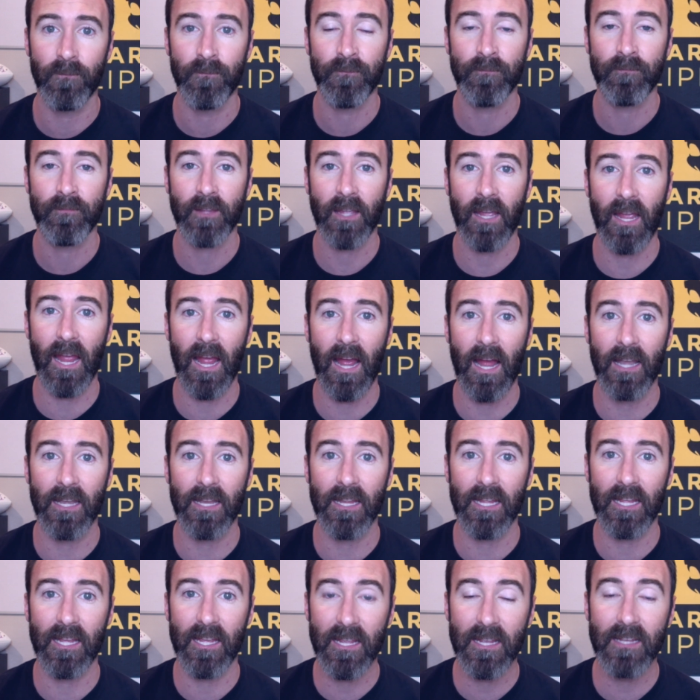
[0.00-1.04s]
And
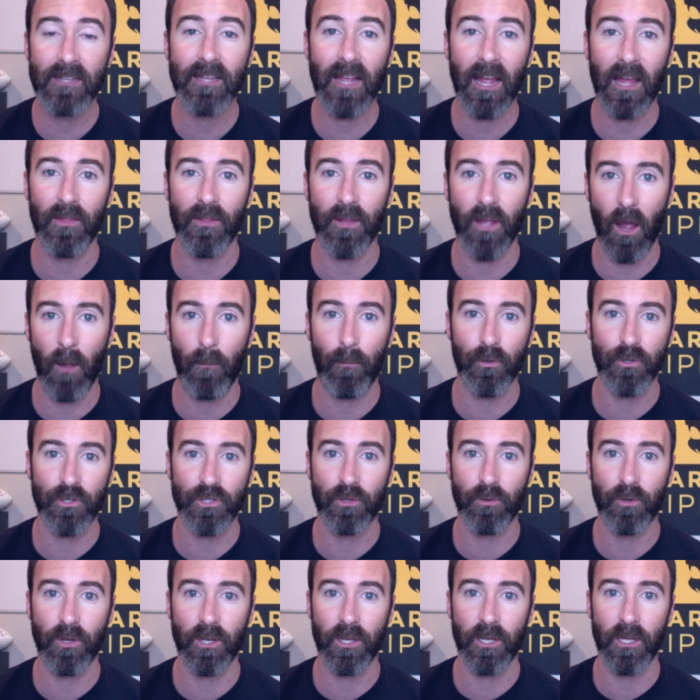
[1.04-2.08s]
he's had the
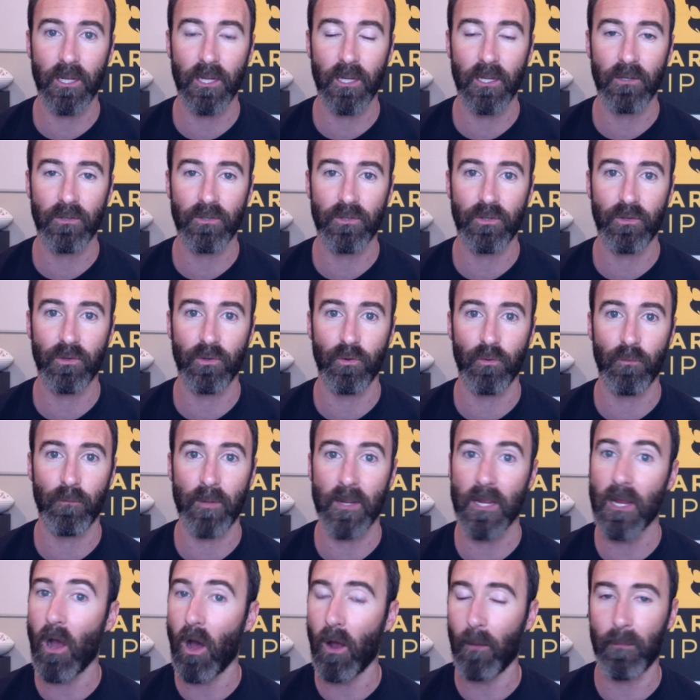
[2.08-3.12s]
opportunity to be
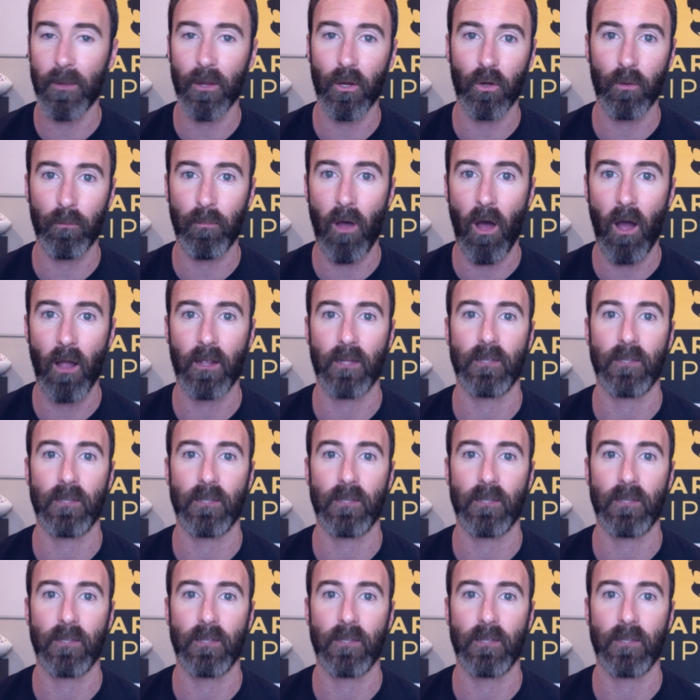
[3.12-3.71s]
on Bigger Pockets,